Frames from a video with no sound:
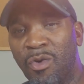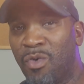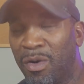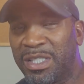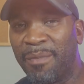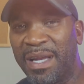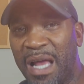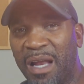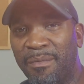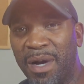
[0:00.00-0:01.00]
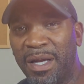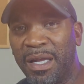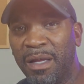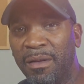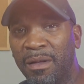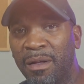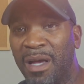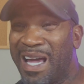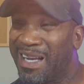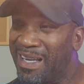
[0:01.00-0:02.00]
You cost them a lot of money
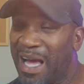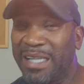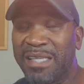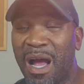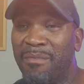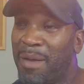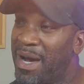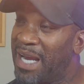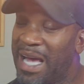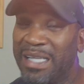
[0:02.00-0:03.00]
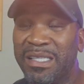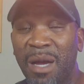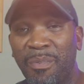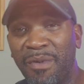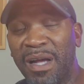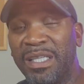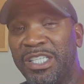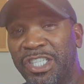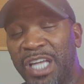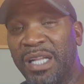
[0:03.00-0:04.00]
and a lot of time. They might have had to
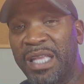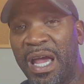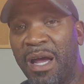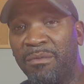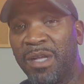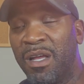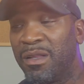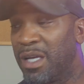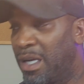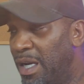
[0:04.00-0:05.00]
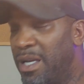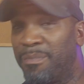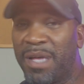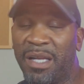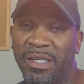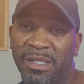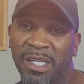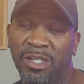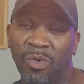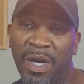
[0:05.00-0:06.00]
temporarily shut down to clean up that
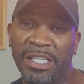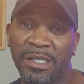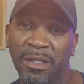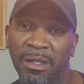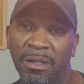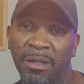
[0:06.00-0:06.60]
situation.